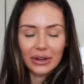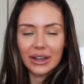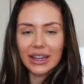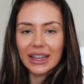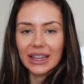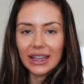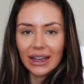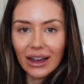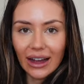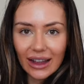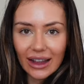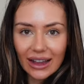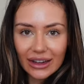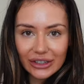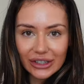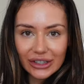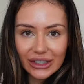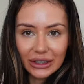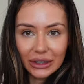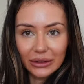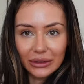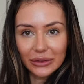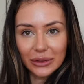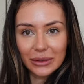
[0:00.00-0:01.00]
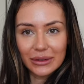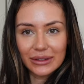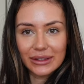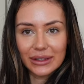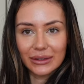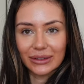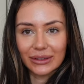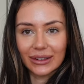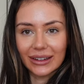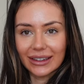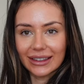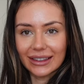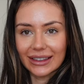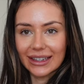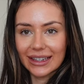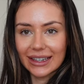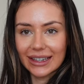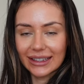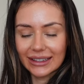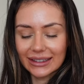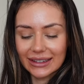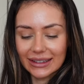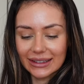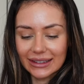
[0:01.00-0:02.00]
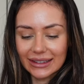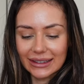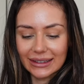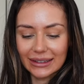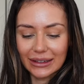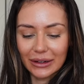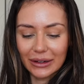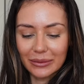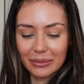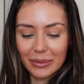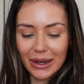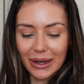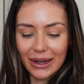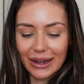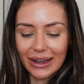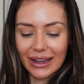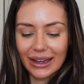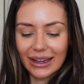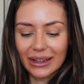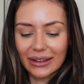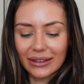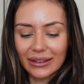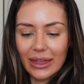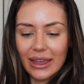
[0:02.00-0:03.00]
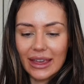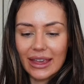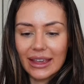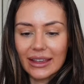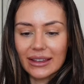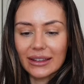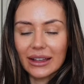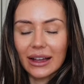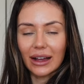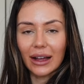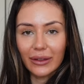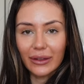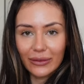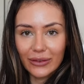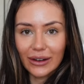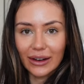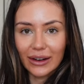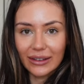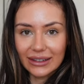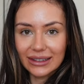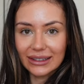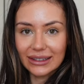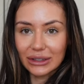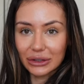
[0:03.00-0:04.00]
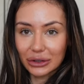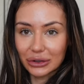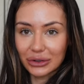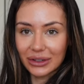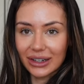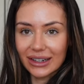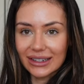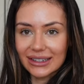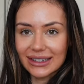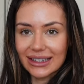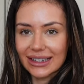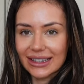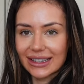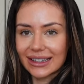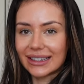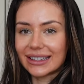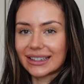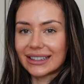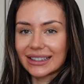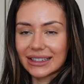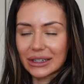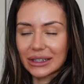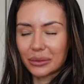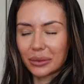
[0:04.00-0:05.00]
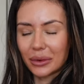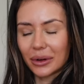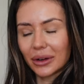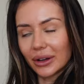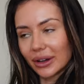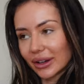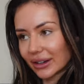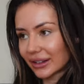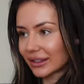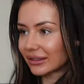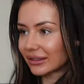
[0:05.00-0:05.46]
here. I actually love doing stuff like this. This is like my thing. I feel like this is a good idea. Did it work?